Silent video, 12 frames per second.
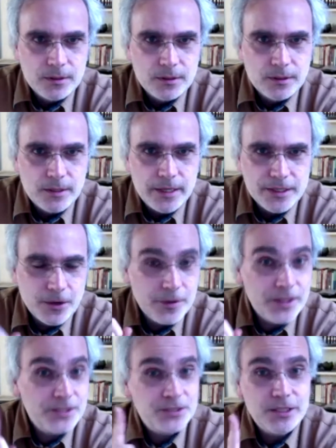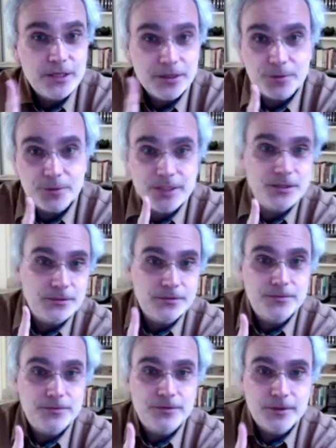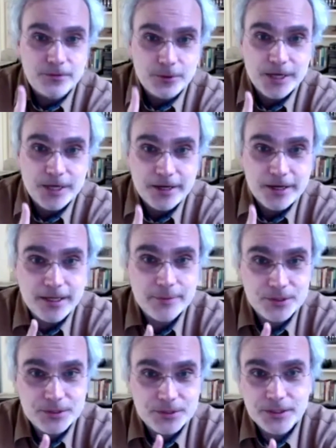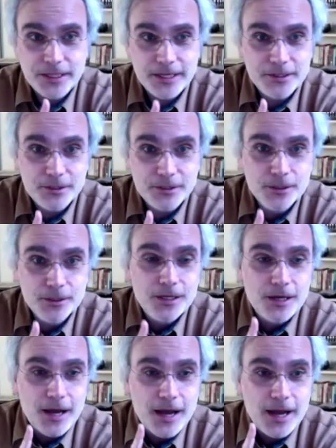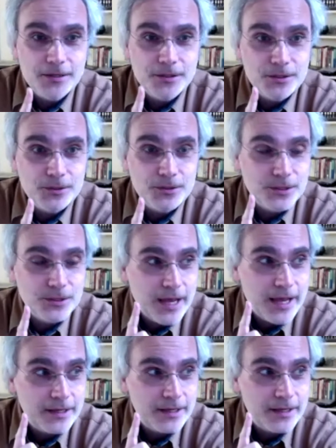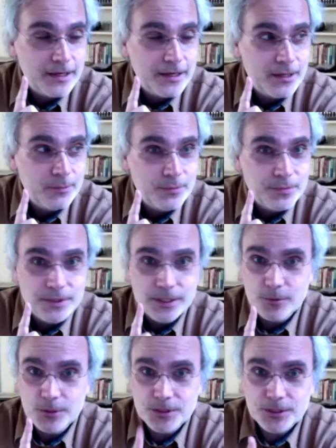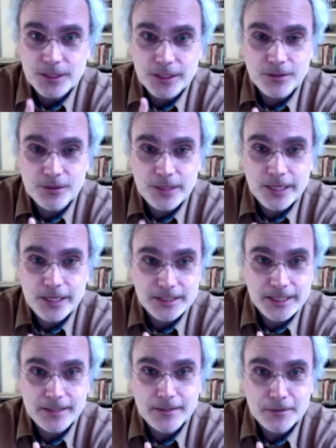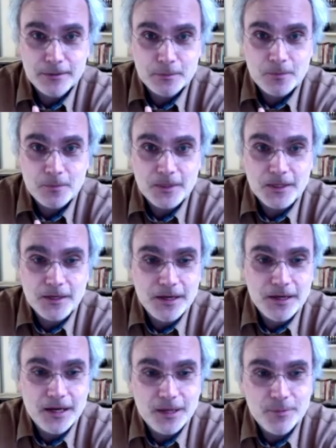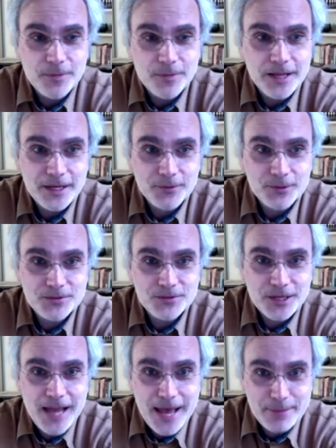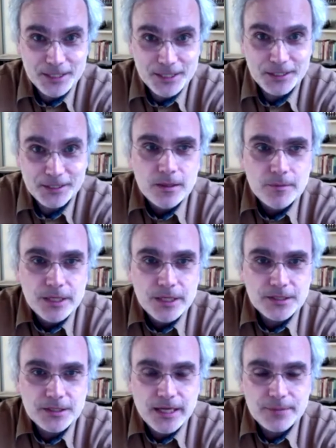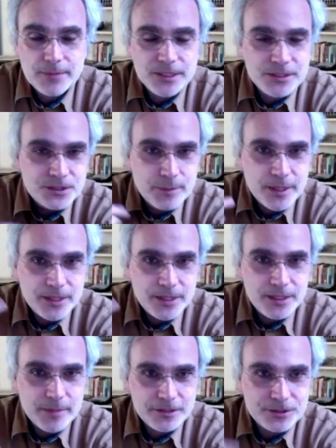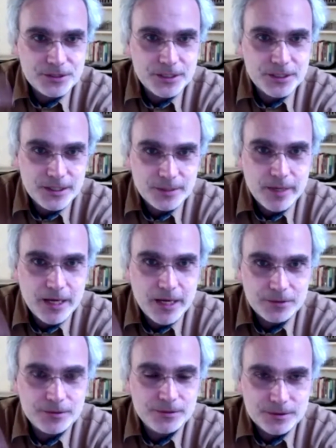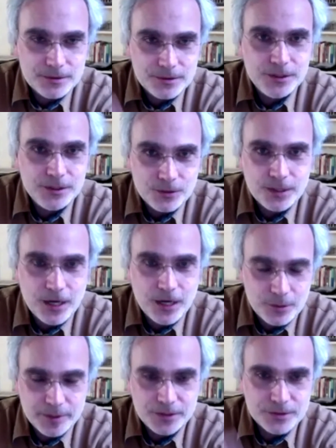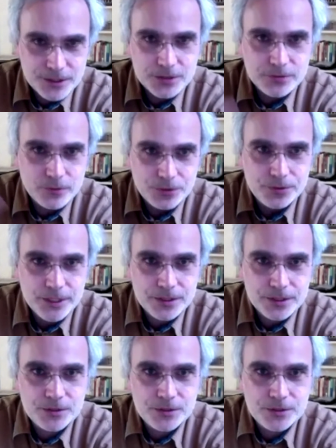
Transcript: this is the other piece of organic chemistry that I knew. I knew that there was cyclohexane, and that it was very happy, because I'd been spending many years thinking about, carbon 6-fold rings